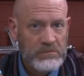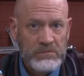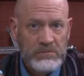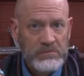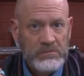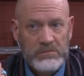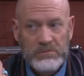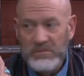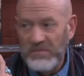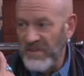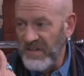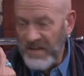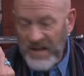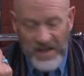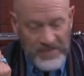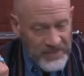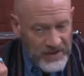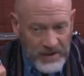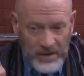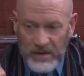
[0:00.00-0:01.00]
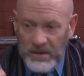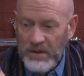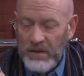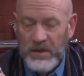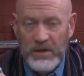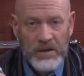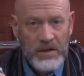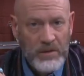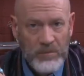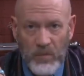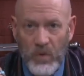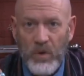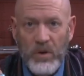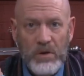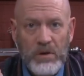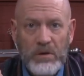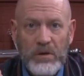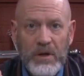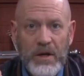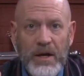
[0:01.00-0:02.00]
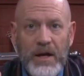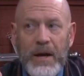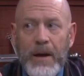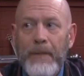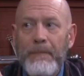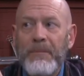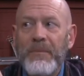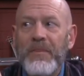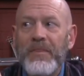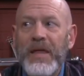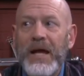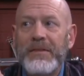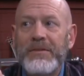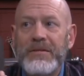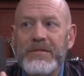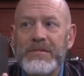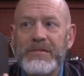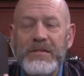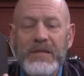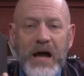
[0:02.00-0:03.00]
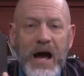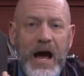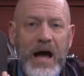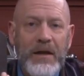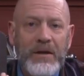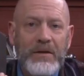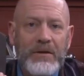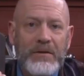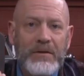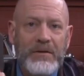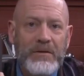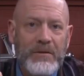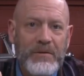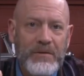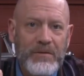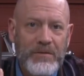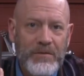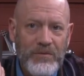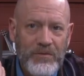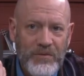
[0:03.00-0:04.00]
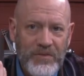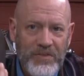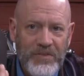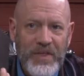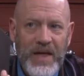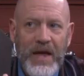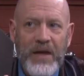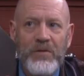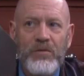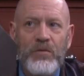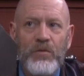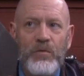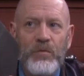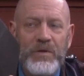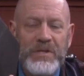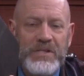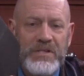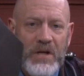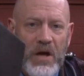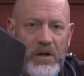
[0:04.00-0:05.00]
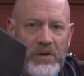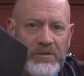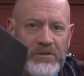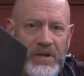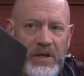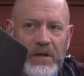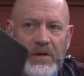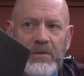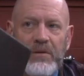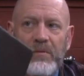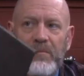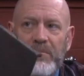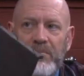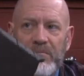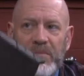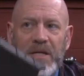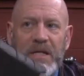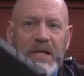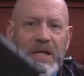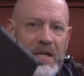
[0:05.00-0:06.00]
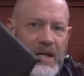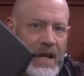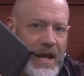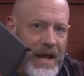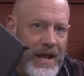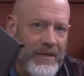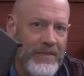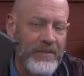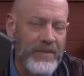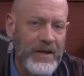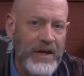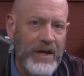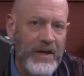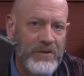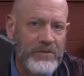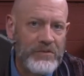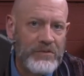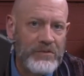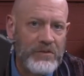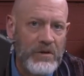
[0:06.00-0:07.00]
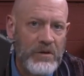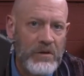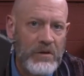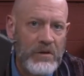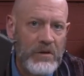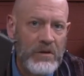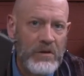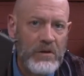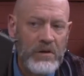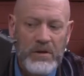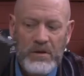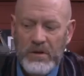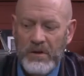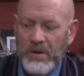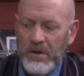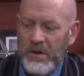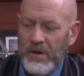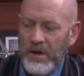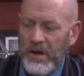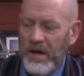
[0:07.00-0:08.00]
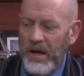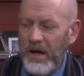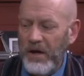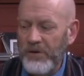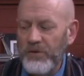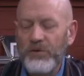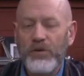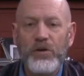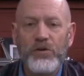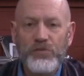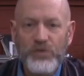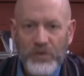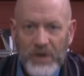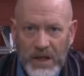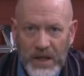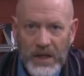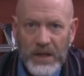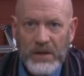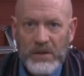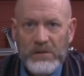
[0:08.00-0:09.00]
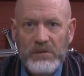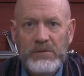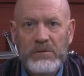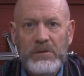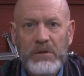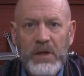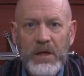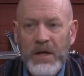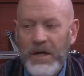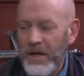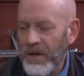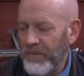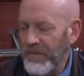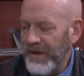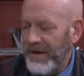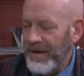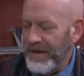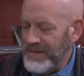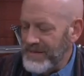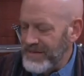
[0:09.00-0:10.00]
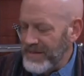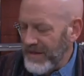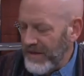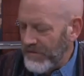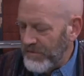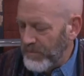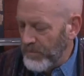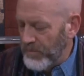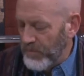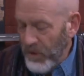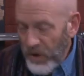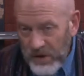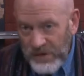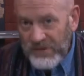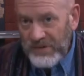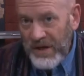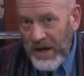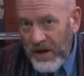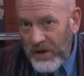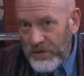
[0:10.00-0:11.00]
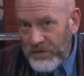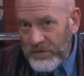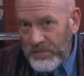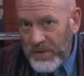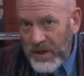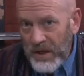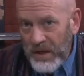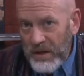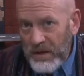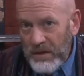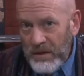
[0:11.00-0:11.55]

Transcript: Nothing more. That does not then result in me and this under a tree, because this book tells me